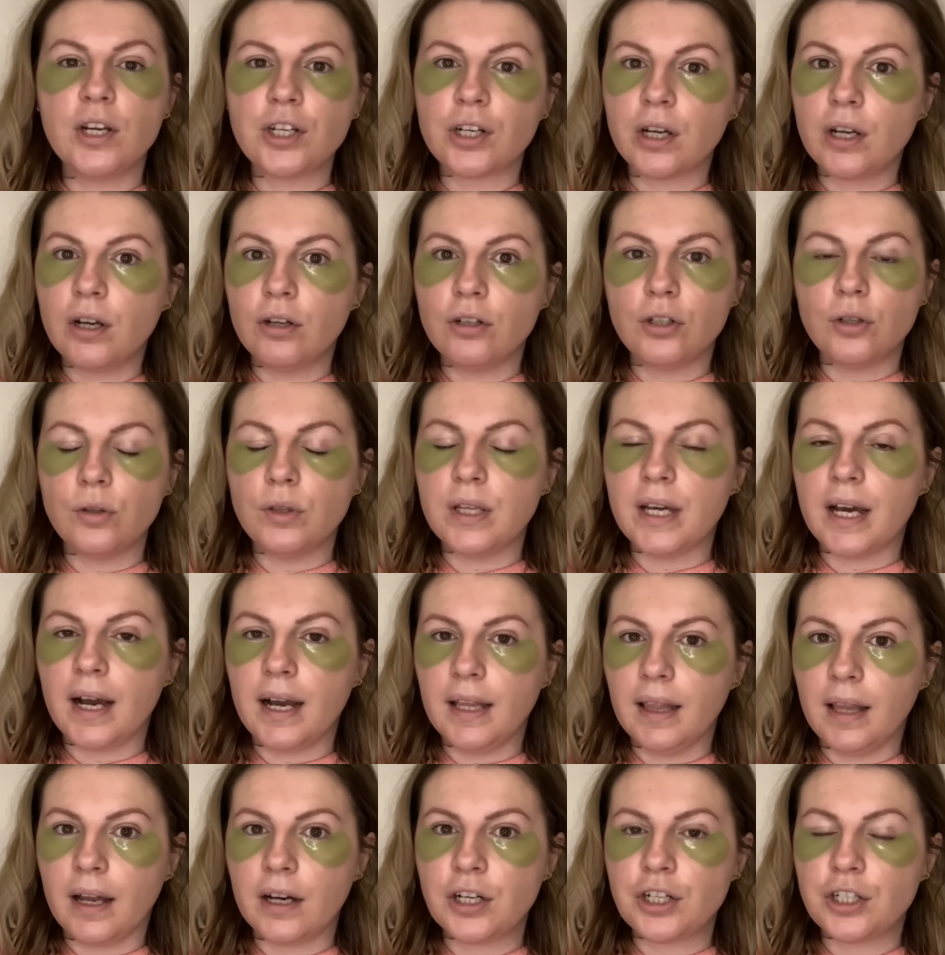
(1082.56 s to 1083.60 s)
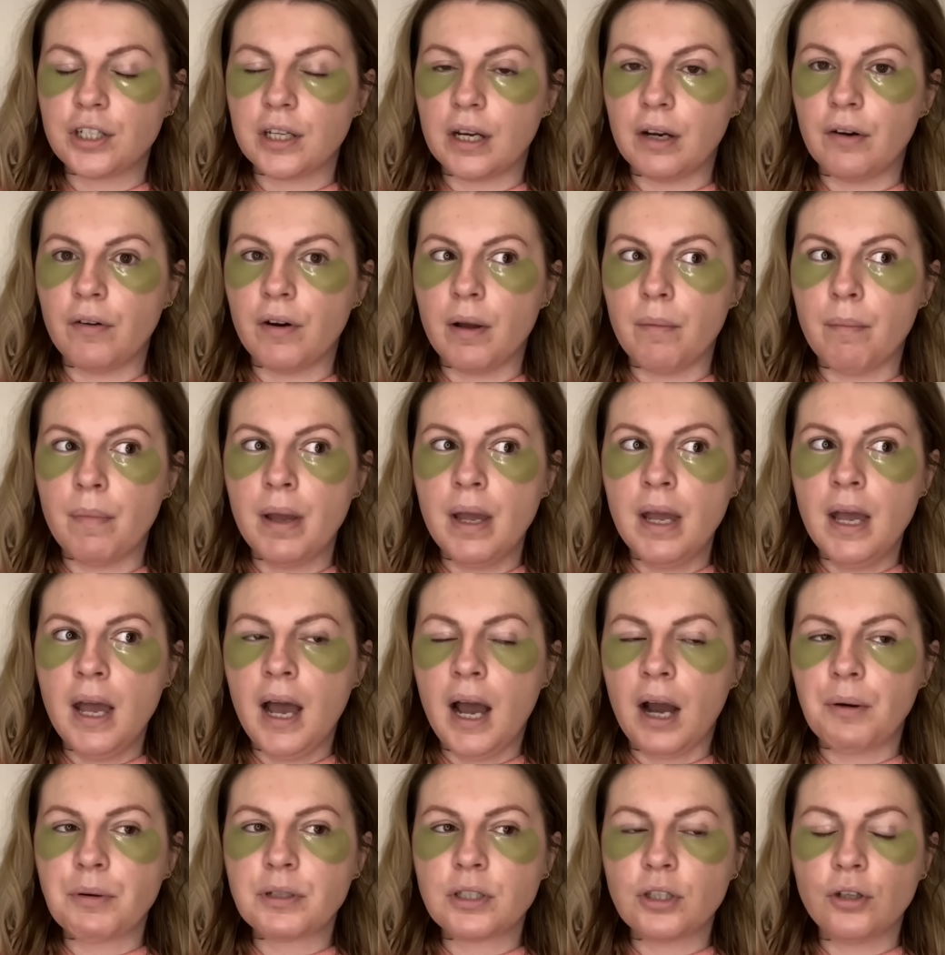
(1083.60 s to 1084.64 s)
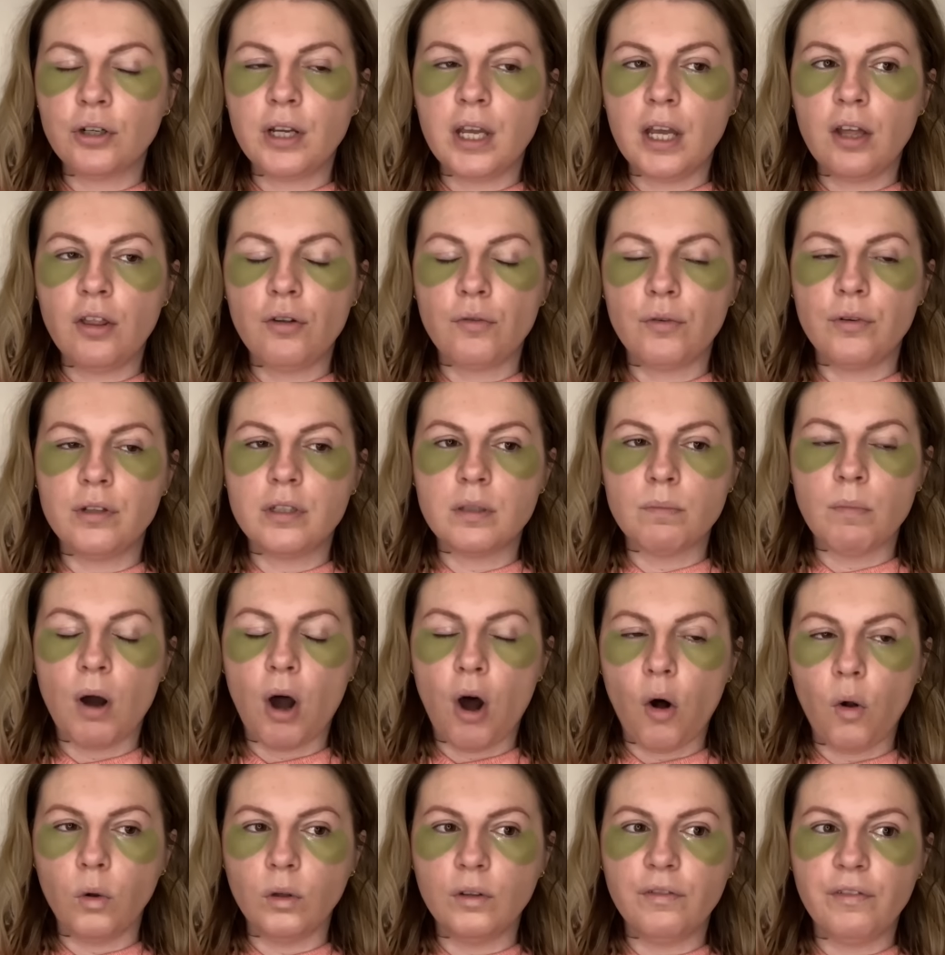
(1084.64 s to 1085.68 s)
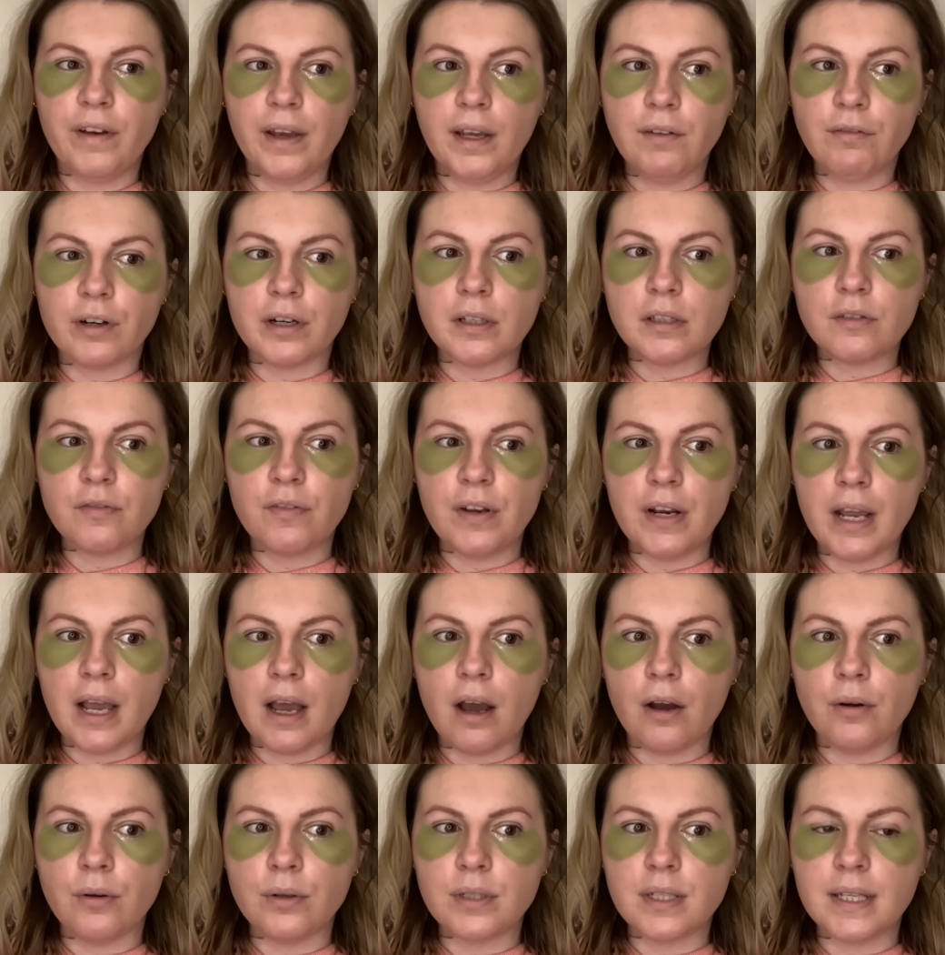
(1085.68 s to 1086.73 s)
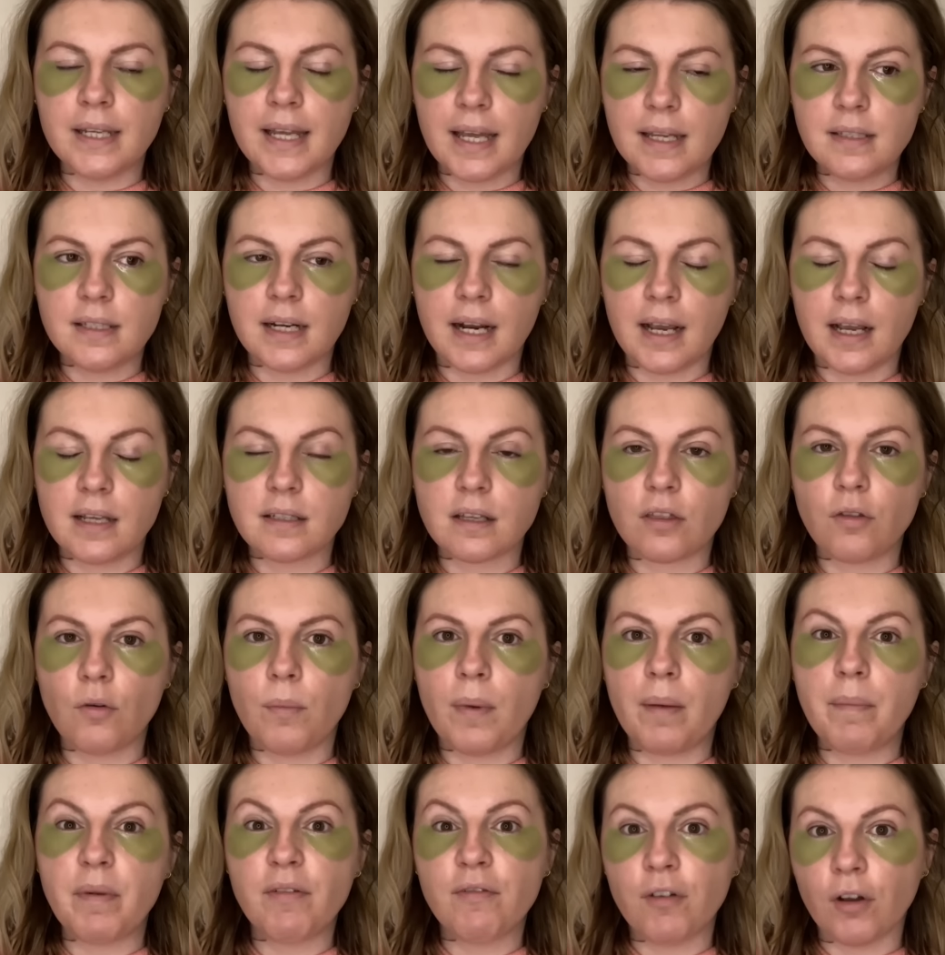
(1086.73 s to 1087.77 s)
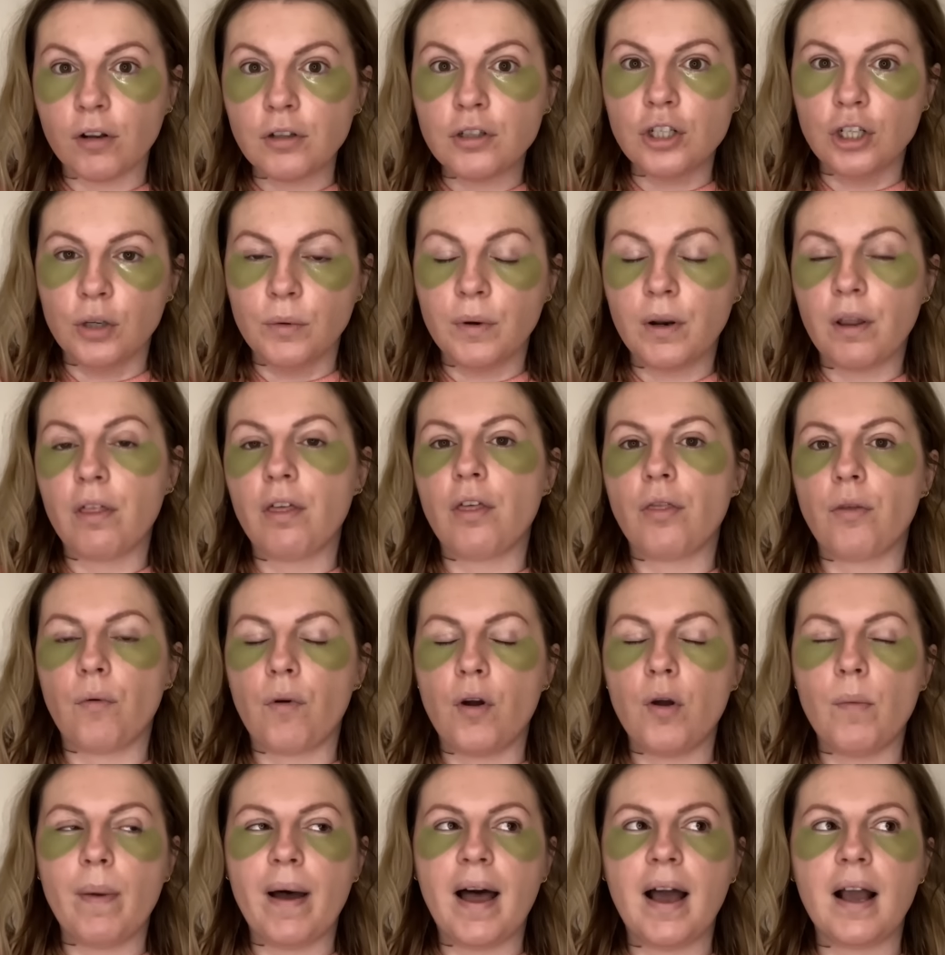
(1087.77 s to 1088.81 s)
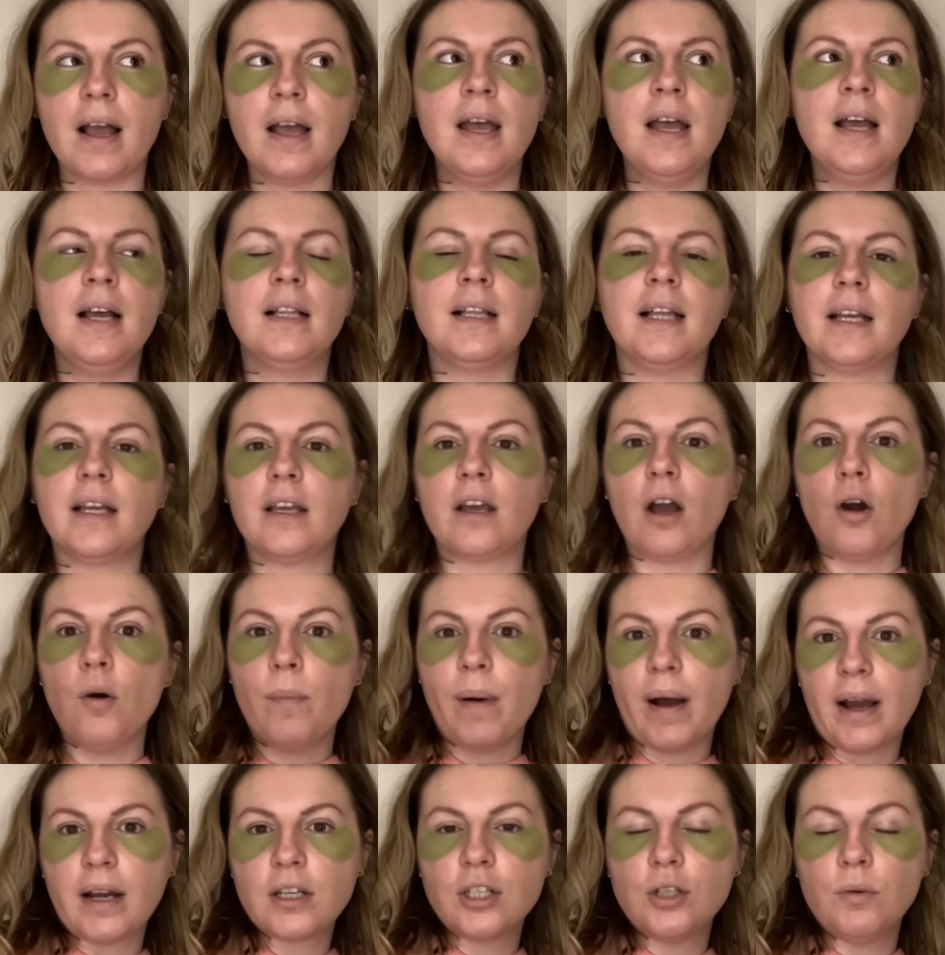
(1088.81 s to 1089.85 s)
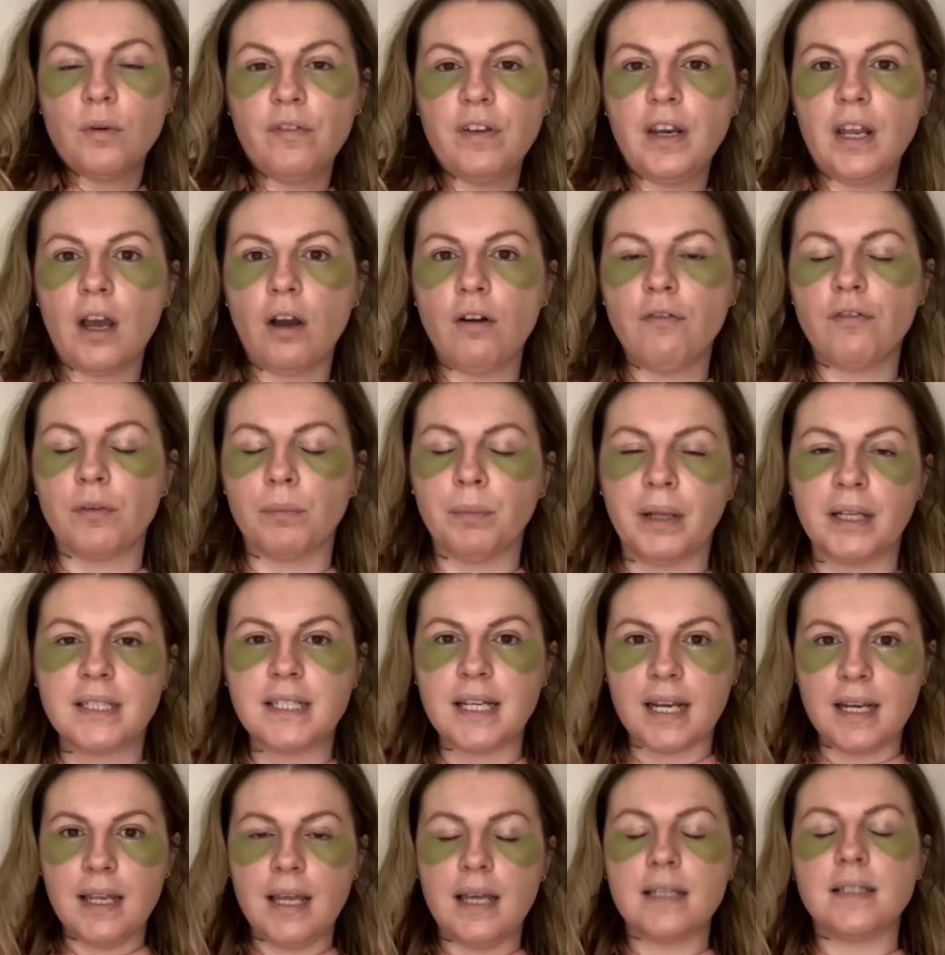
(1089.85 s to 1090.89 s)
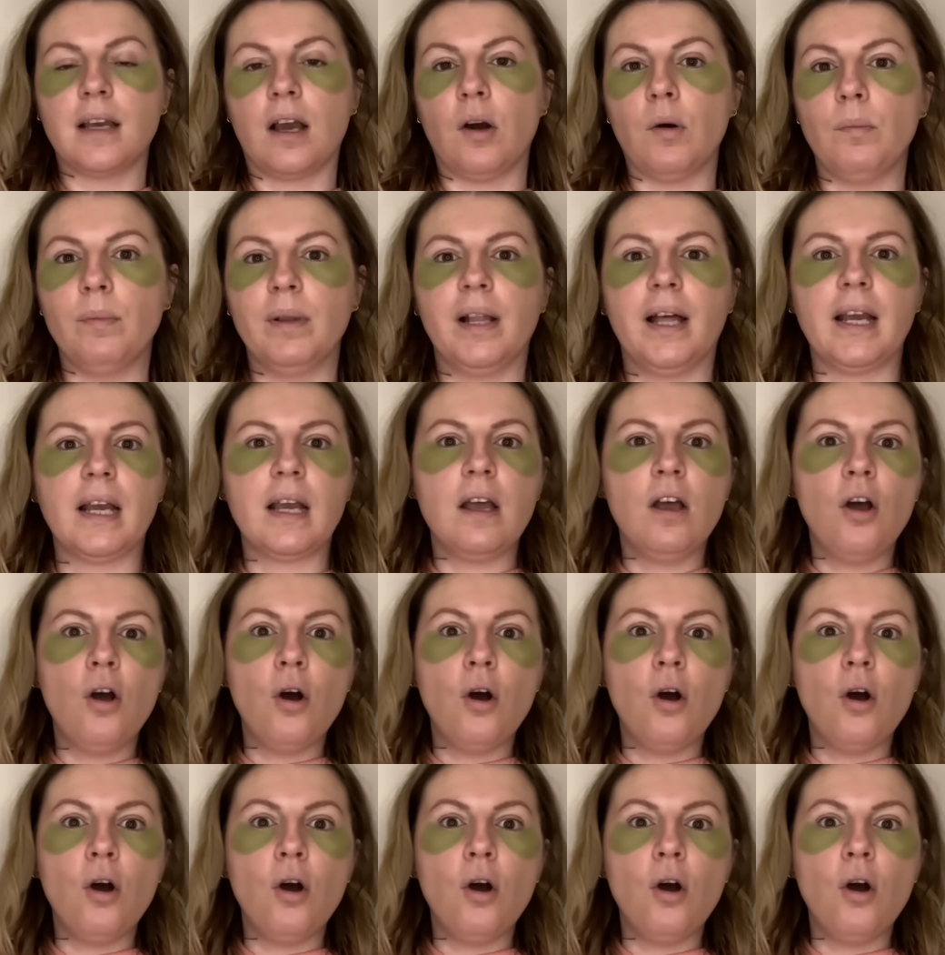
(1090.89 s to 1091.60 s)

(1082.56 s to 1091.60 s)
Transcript: I could do the eyelash serum. I was looking through some old favourites videos yesterday because I thought it might be fun to do another throwback, like go back to a video from like 10 years ago and be like,